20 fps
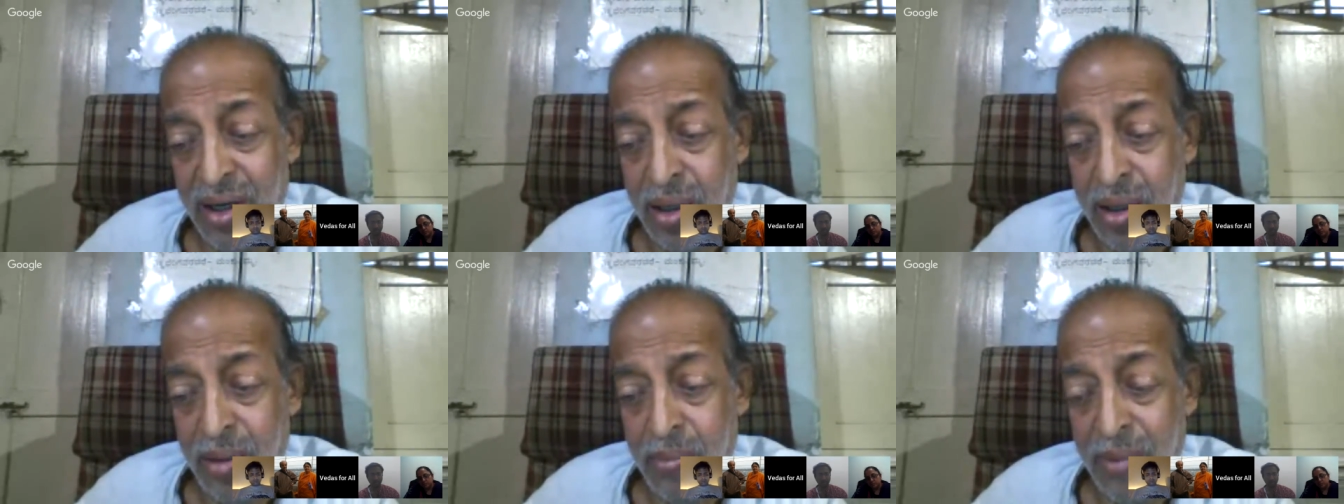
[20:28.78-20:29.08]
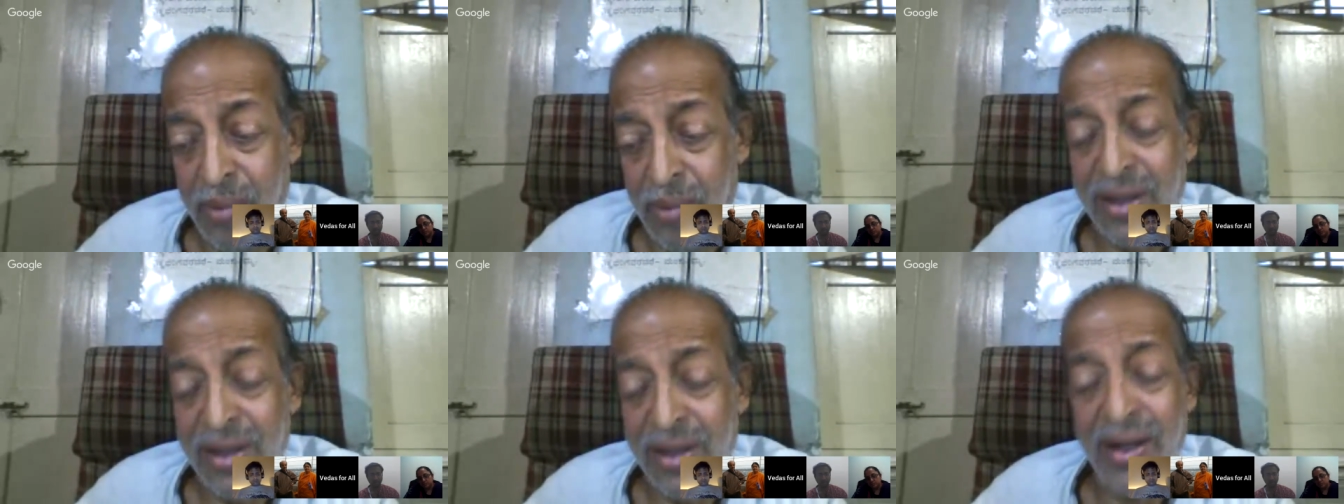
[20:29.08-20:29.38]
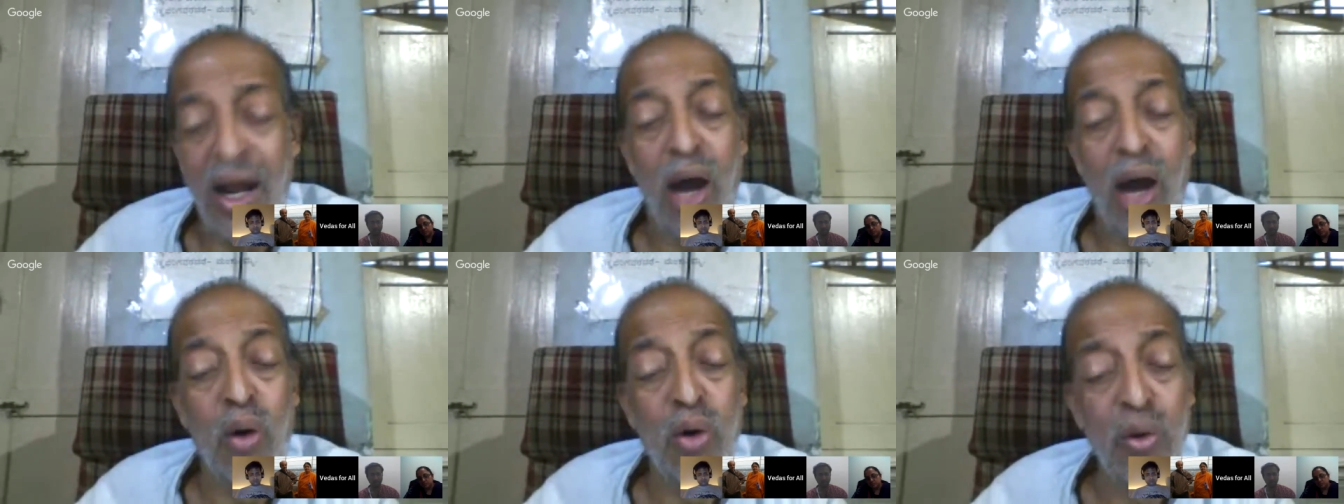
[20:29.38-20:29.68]
And then
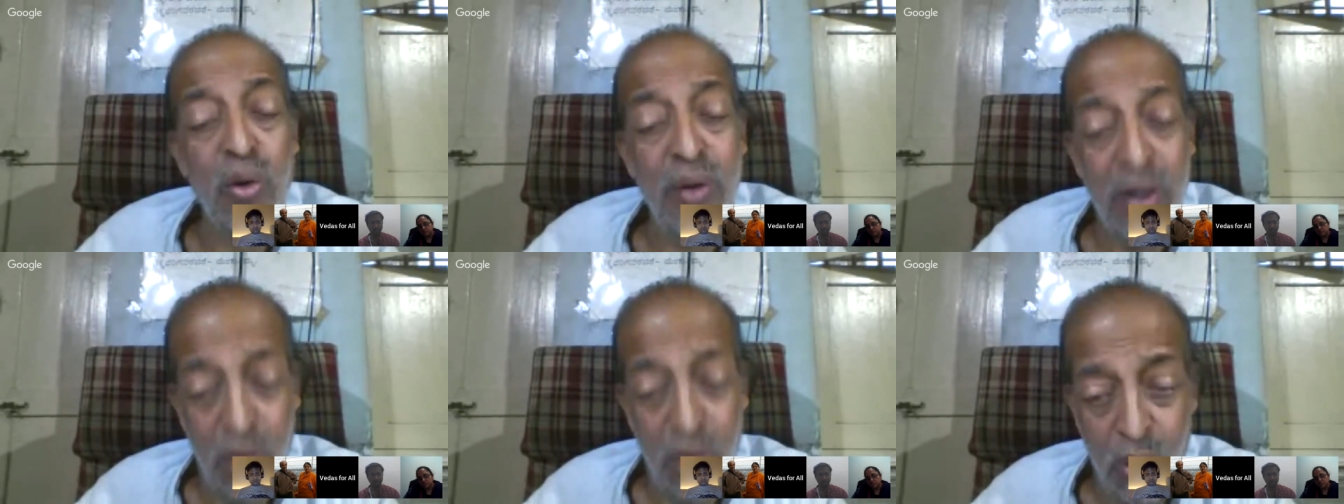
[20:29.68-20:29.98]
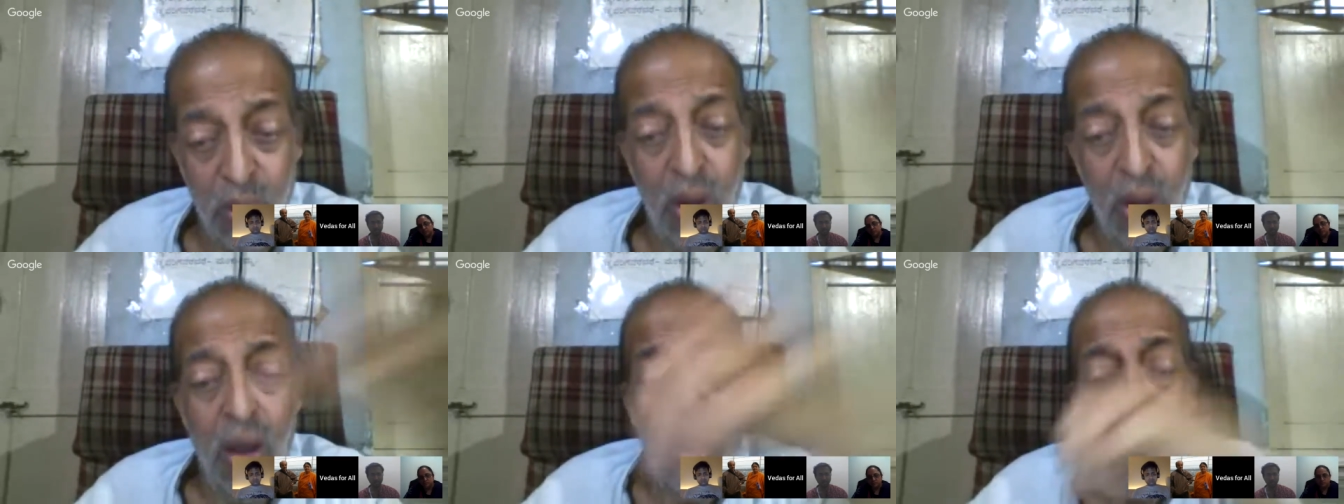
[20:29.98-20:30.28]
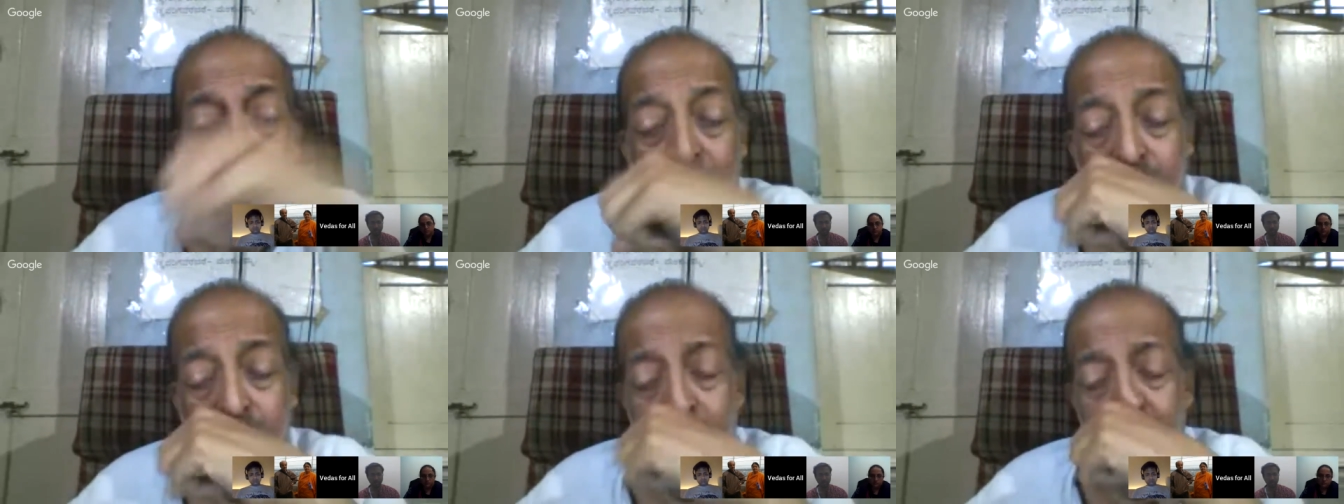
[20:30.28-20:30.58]
how do we know
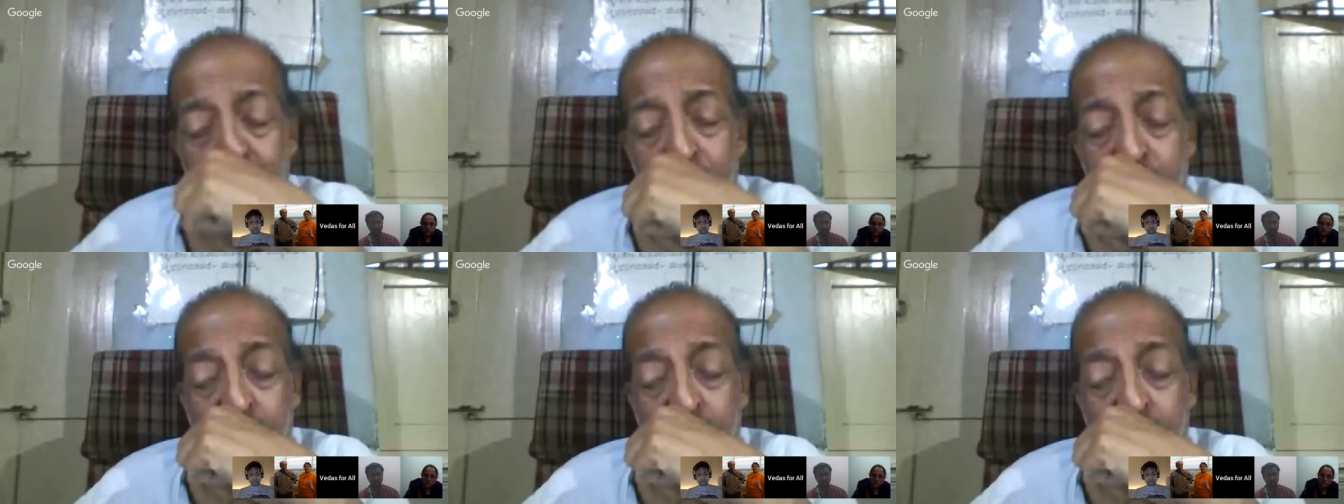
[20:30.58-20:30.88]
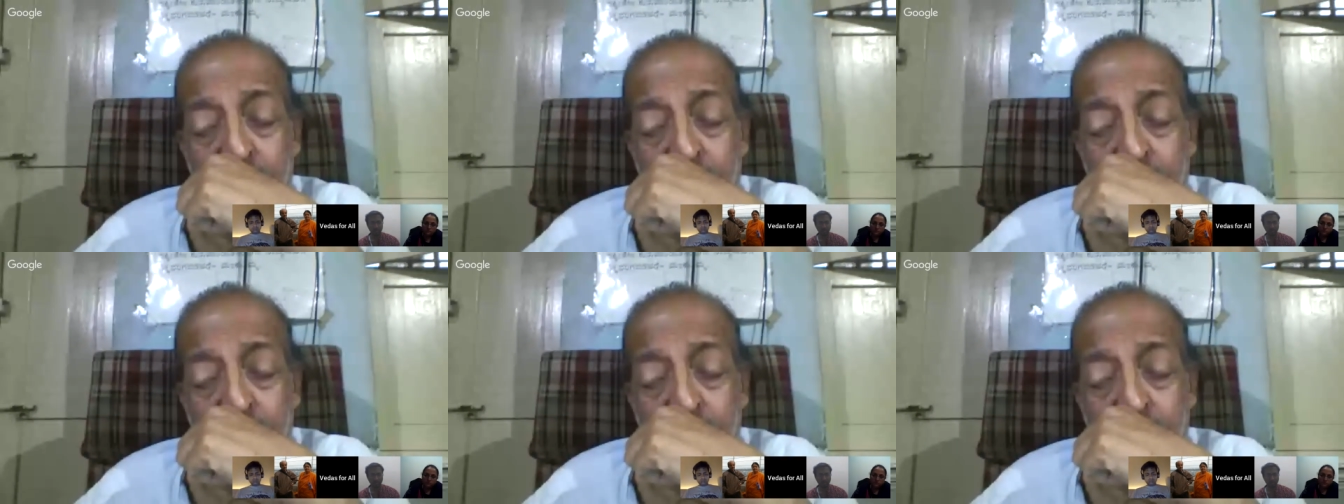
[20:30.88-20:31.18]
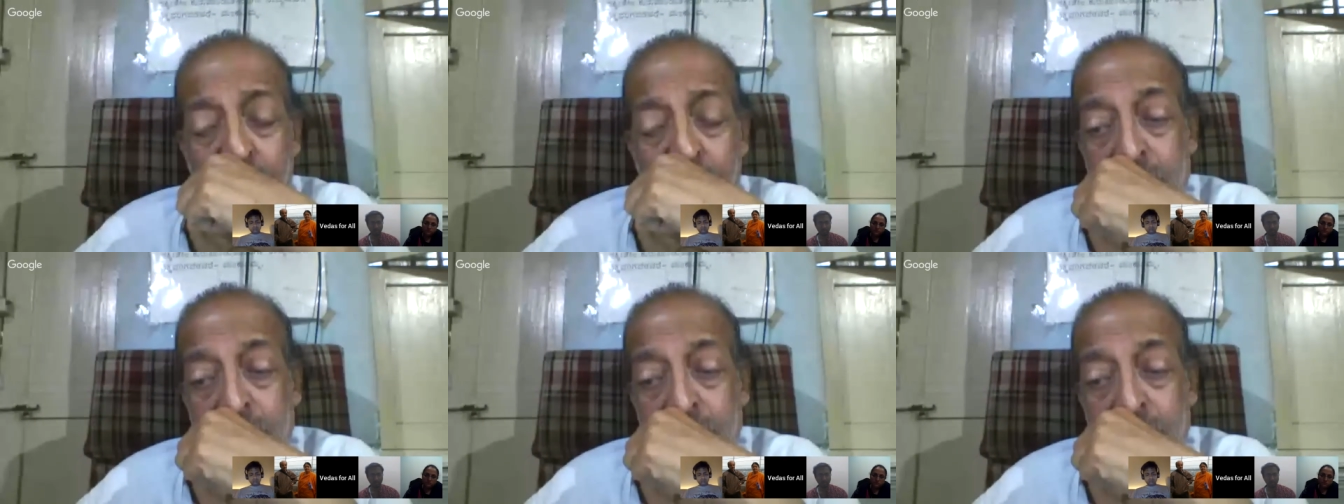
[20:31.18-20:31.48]

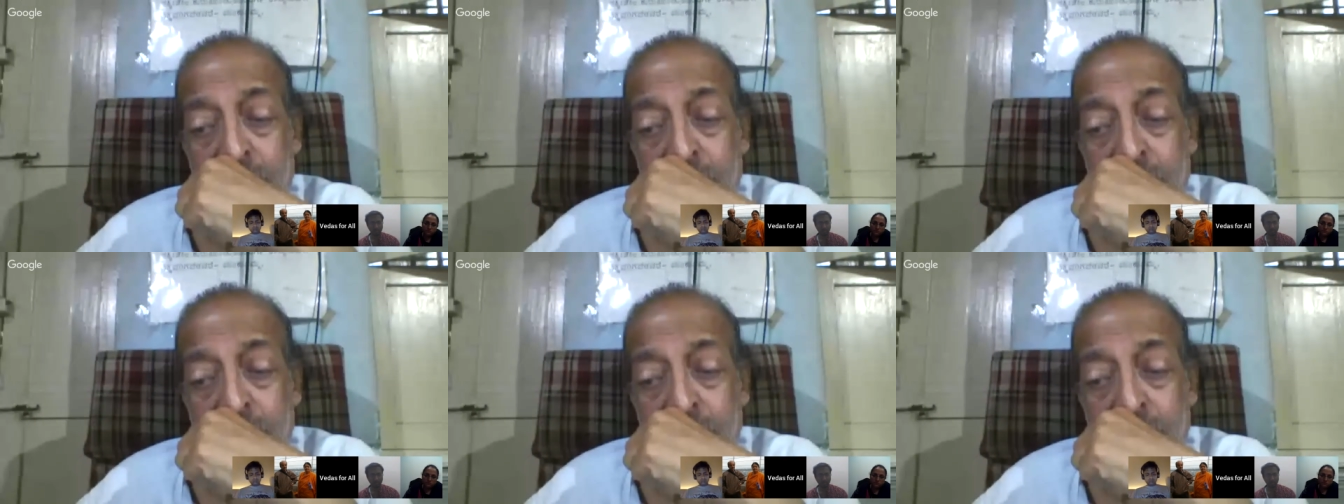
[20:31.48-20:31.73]
that